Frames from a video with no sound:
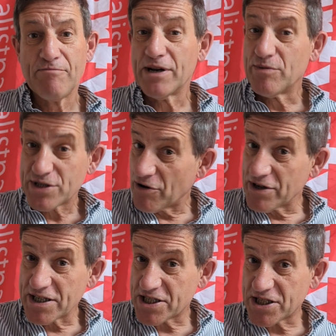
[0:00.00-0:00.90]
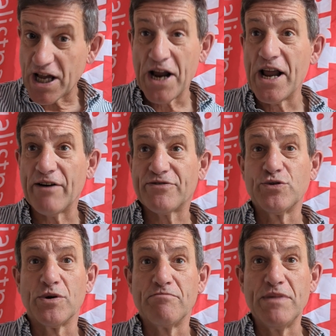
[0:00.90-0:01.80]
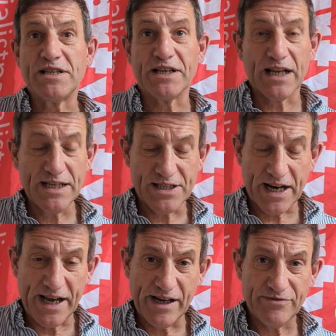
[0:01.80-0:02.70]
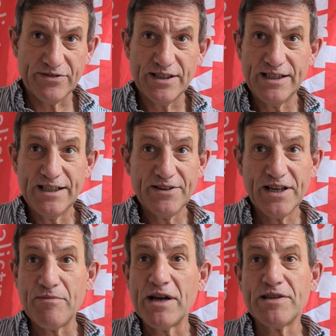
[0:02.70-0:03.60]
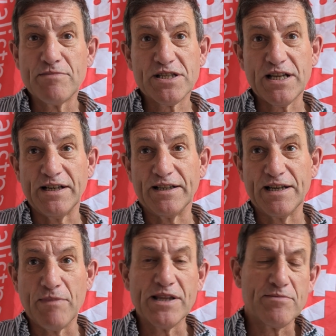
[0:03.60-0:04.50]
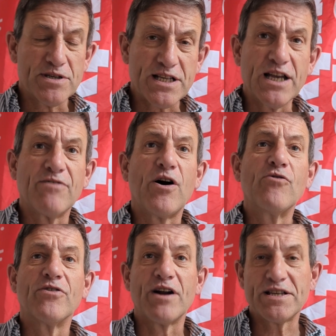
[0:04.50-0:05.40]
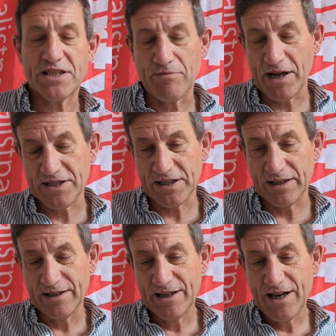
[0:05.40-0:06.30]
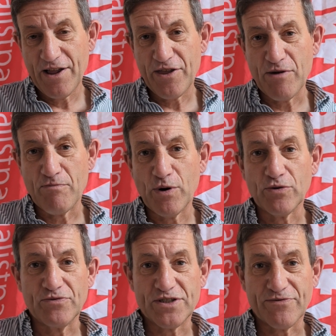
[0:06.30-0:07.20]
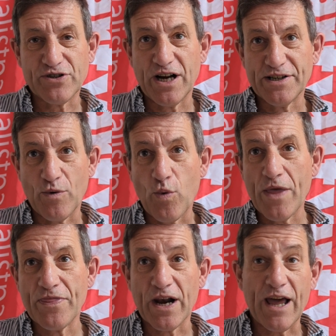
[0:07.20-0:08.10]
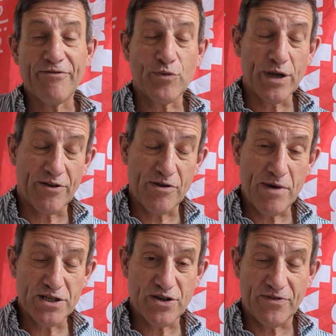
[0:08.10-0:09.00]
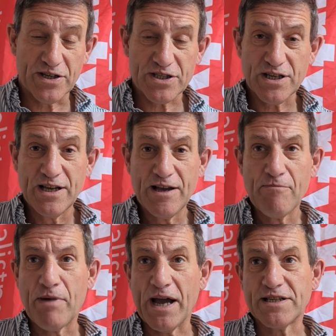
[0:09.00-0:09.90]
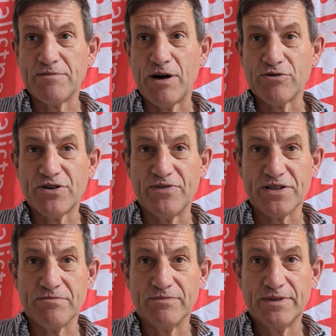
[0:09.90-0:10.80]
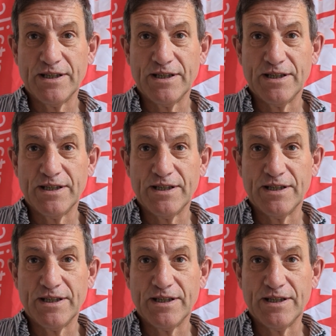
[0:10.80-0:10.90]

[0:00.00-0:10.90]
But he was honest enough to admit in later life that he made the mistake. He made the mistake of overestimating the importance of trying to win the left wing of the Mensheviks back to Bolshevism,